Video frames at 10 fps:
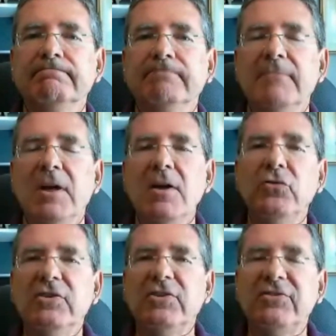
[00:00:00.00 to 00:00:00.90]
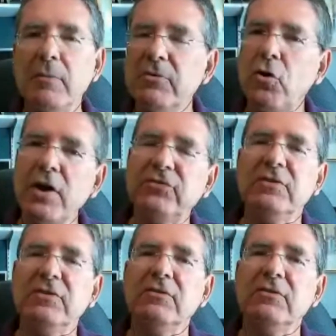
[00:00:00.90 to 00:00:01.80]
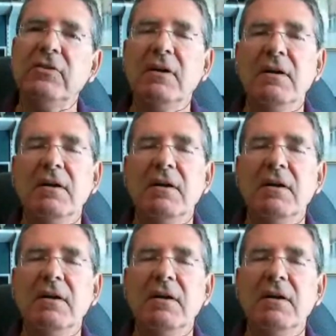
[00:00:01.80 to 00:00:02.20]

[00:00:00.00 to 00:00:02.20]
Those are just some of the questions